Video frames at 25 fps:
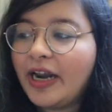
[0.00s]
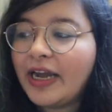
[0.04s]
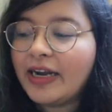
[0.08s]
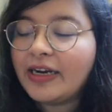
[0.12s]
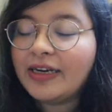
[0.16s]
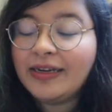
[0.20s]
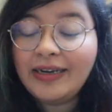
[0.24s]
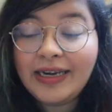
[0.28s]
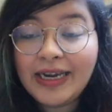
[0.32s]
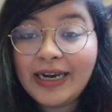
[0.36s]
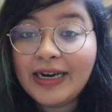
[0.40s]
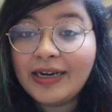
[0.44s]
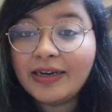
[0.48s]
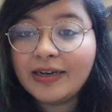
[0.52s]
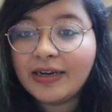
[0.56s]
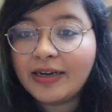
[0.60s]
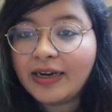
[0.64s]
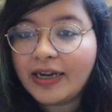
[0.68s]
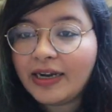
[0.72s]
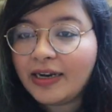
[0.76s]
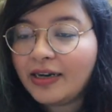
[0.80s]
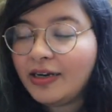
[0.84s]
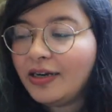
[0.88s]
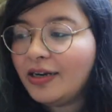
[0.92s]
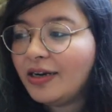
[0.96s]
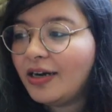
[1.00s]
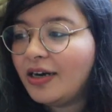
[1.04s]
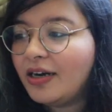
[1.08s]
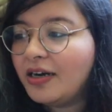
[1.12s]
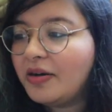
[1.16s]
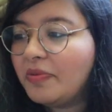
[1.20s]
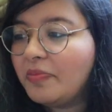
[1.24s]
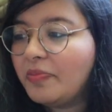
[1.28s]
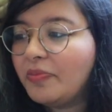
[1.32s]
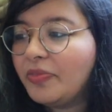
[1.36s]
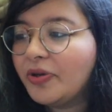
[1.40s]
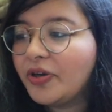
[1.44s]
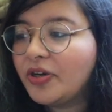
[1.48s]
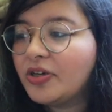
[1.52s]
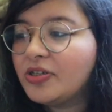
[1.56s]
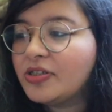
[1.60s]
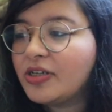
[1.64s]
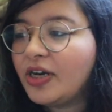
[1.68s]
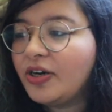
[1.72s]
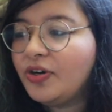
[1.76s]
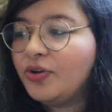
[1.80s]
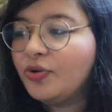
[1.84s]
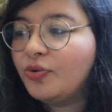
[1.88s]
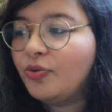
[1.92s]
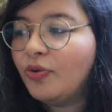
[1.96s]
like date read, because
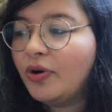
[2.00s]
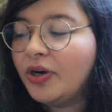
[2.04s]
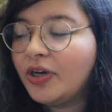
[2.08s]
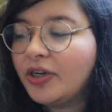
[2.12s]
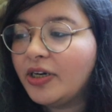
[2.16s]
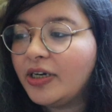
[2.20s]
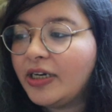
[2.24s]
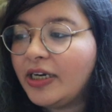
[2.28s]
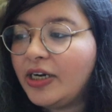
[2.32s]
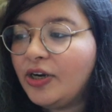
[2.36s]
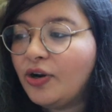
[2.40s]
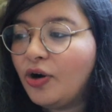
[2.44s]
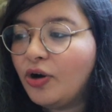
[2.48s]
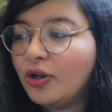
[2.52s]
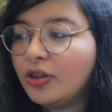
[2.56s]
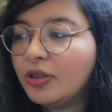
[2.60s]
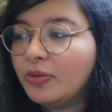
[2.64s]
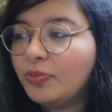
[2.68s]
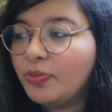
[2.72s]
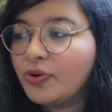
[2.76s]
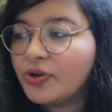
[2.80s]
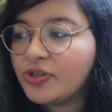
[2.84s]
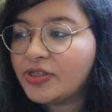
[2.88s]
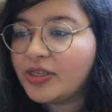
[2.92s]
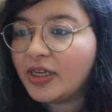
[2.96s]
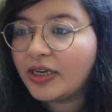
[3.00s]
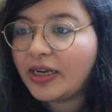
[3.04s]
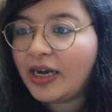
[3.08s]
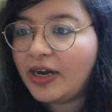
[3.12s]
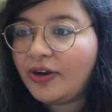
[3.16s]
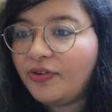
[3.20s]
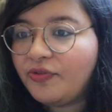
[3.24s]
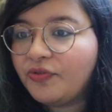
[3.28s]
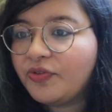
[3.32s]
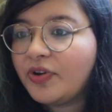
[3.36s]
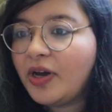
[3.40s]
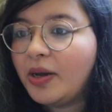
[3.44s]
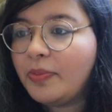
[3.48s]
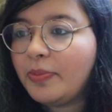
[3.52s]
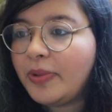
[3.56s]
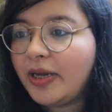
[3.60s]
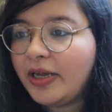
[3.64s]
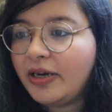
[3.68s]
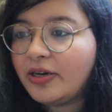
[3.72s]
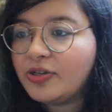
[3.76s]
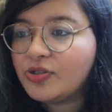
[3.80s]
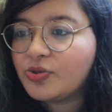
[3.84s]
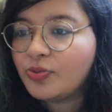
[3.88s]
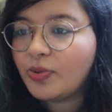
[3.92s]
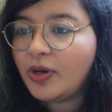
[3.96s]
I do want to read all the books that kind of come
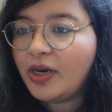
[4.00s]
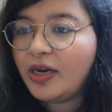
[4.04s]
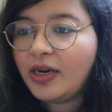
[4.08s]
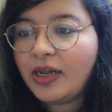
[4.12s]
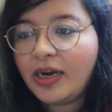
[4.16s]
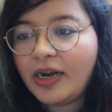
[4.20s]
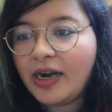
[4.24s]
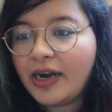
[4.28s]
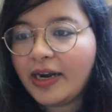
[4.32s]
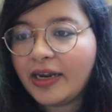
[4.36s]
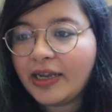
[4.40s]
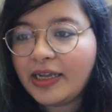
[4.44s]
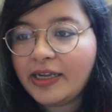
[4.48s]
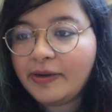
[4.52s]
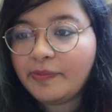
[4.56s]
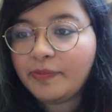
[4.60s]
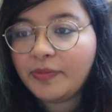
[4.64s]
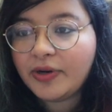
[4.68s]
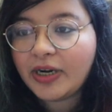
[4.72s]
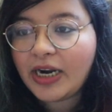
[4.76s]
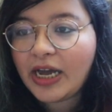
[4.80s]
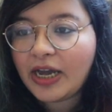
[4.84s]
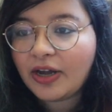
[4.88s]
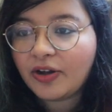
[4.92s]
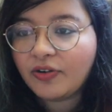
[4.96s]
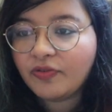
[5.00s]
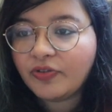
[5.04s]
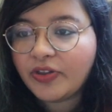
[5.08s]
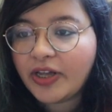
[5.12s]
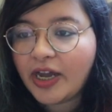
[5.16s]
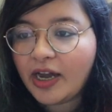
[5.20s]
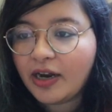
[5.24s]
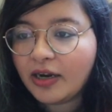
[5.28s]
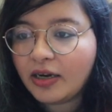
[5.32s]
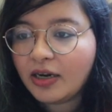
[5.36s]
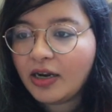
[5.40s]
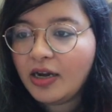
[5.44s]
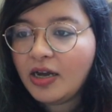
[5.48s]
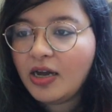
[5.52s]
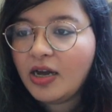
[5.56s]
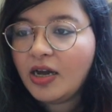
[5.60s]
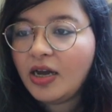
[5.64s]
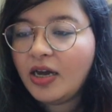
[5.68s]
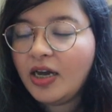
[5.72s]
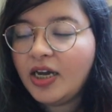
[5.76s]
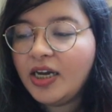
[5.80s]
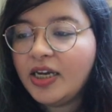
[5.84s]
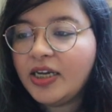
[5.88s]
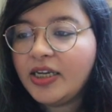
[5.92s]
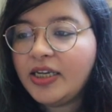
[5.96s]
in as well, and I keep track of that
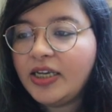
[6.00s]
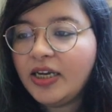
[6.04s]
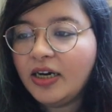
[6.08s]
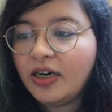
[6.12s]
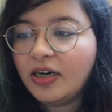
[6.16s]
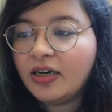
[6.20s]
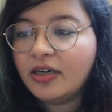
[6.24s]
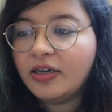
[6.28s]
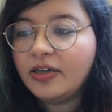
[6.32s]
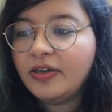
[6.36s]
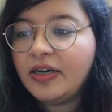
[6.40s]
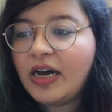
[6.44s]
here.